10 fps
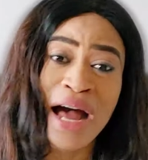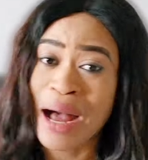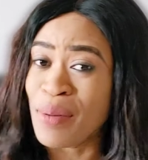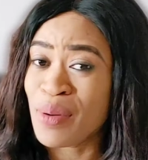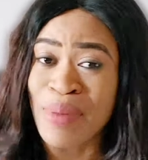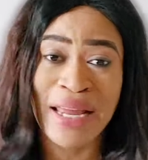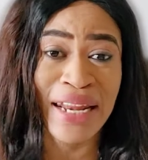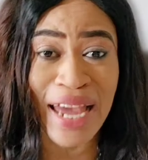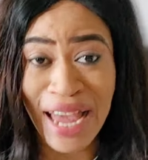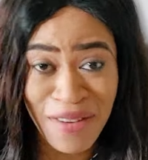about my
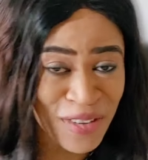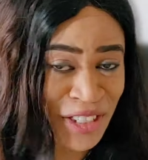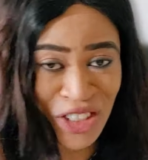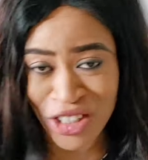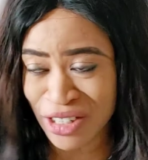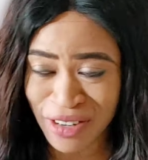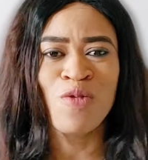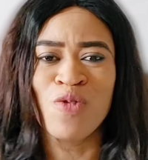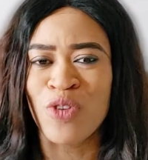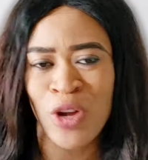life in general,
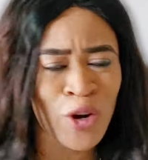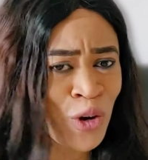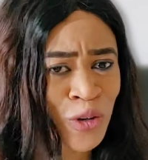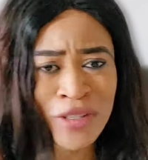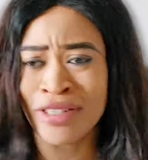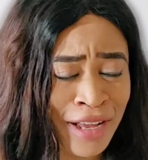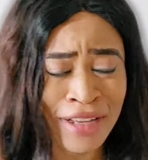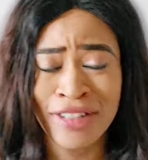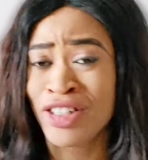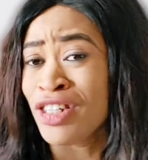vlogs,
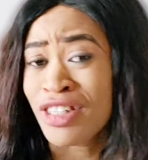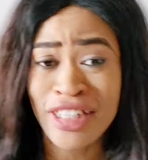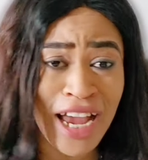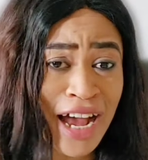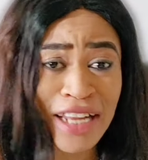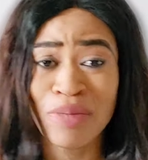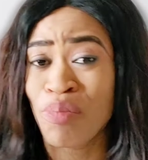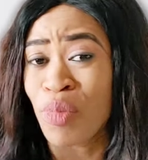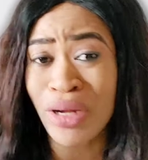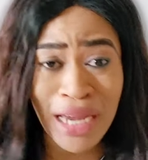chit-chat,
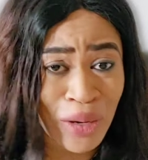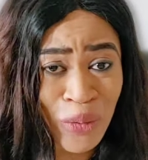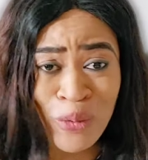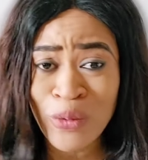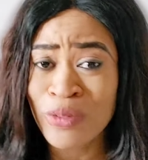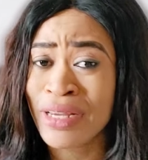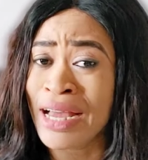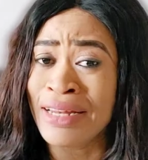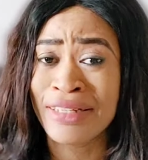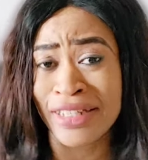motherhood,
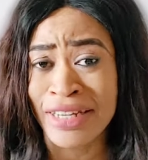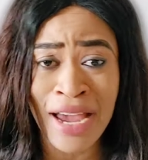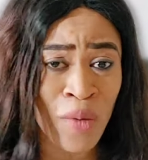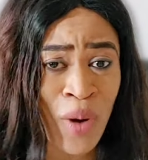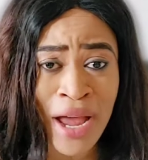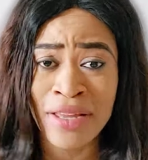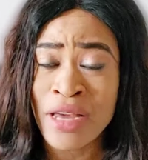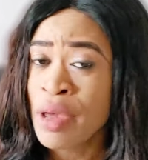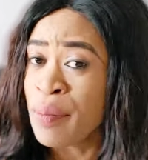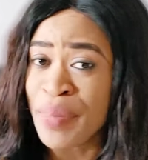and
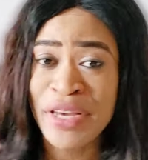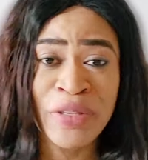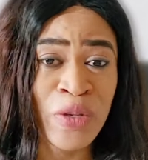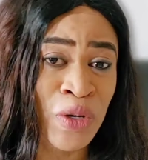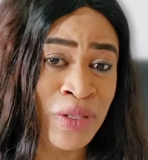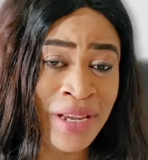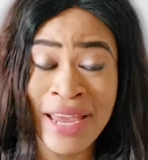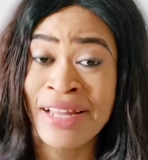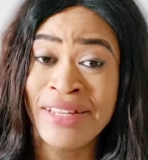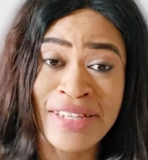DIY based on
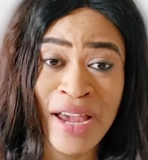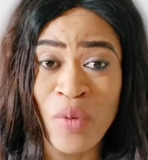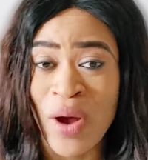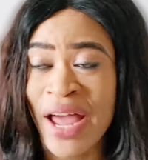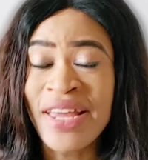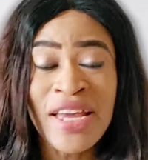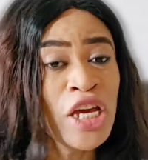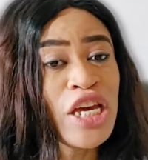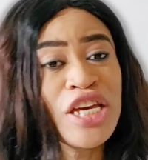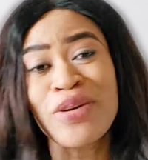hair
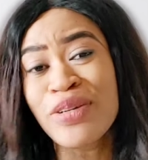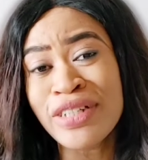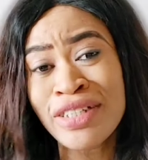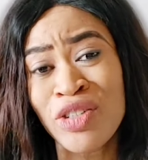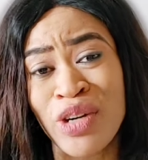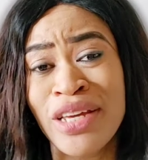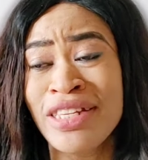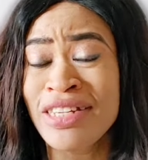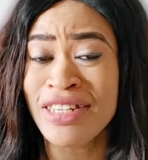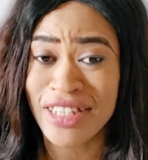DIY, including
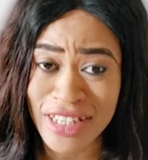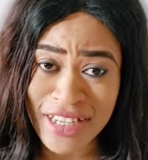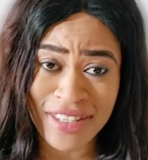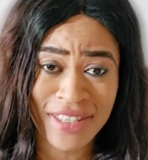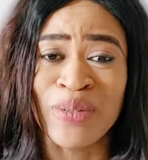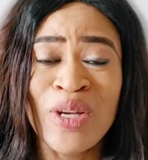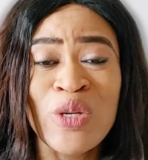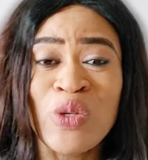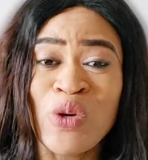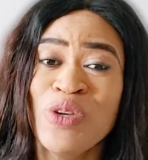trending gist.
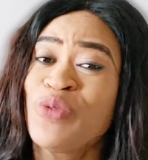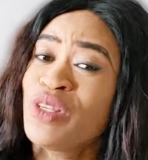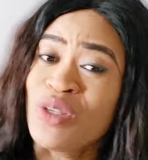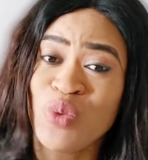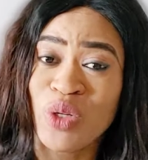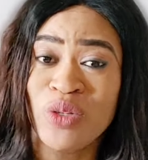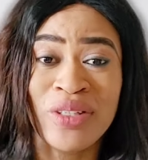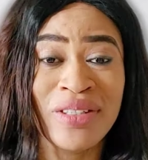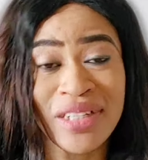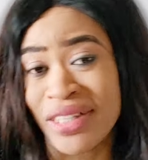So if this is what
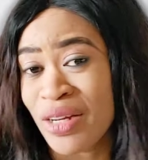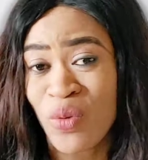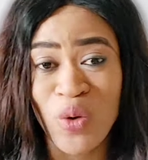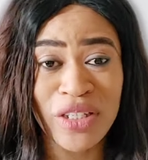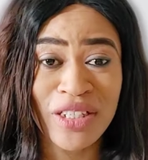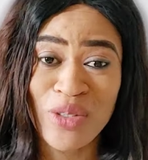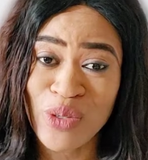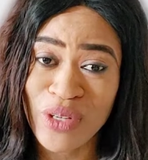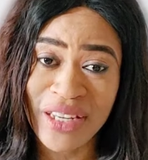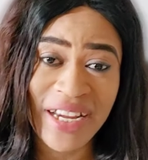you're interested in watching
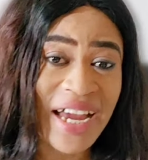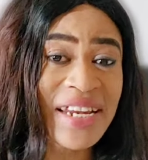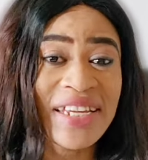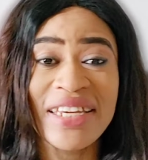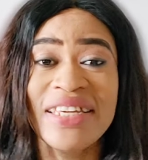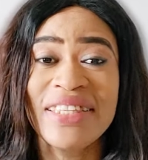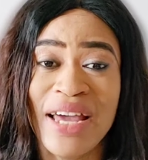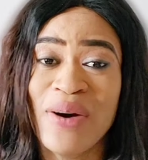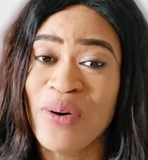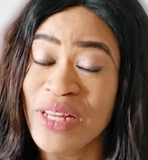today, kindly hit
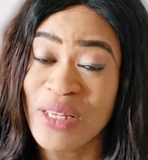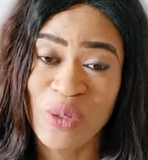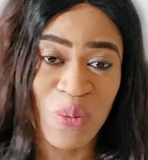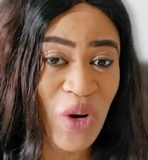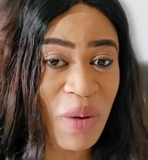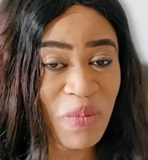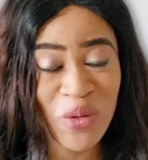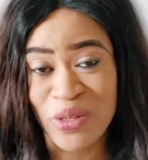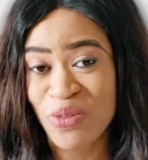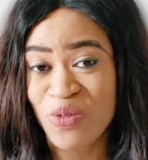now on that subscribe
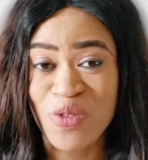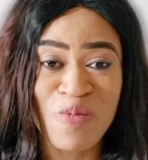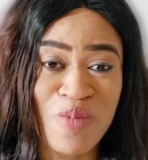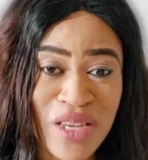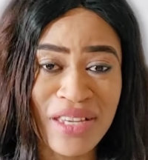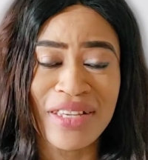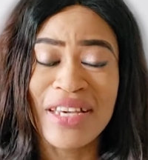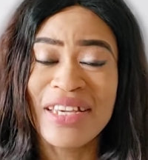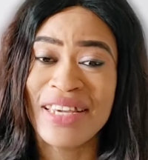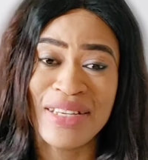button for
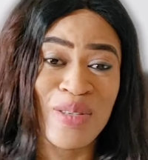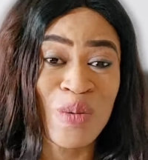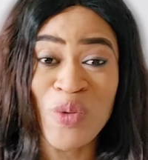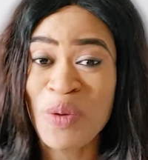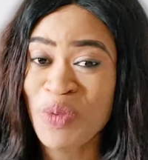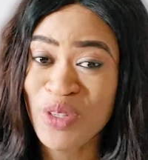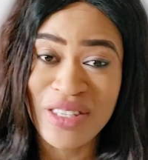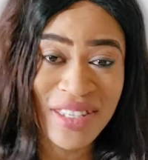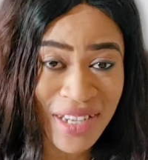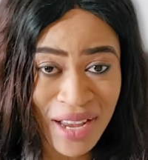me. Yes, subscribe to
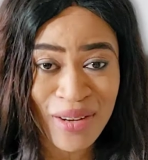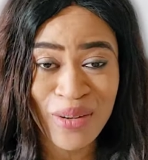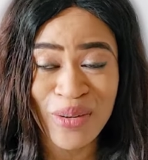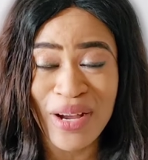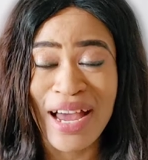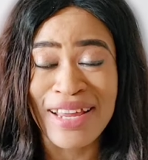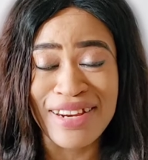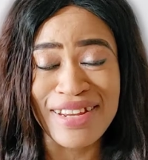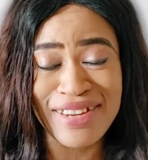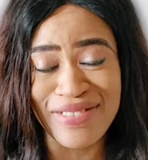this channel. I
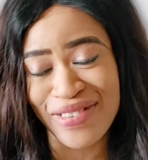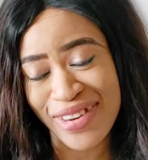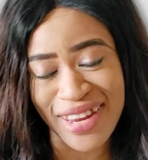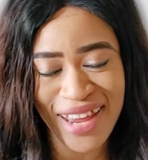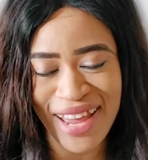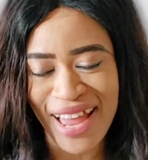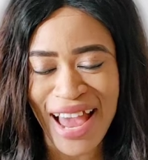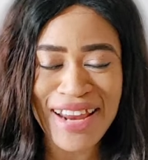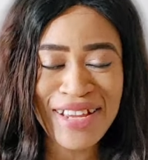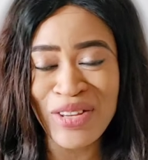need you here.
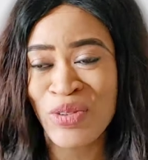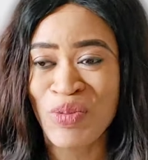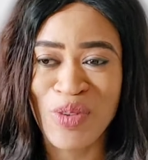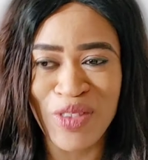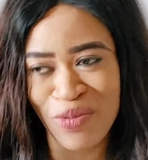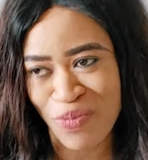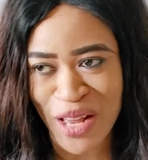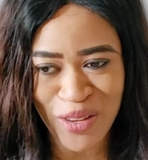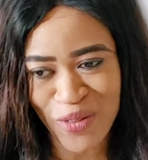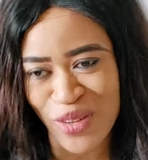I need you to be
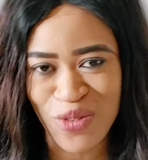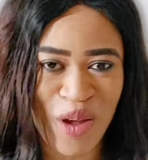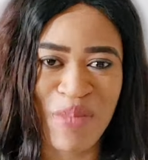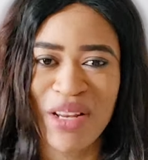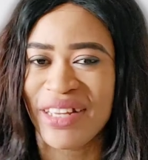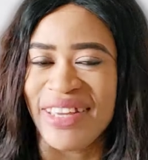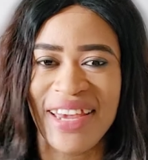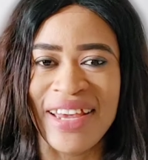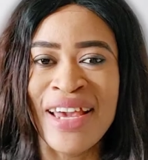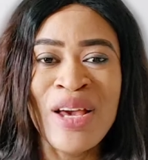part of this family
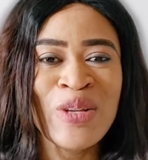here.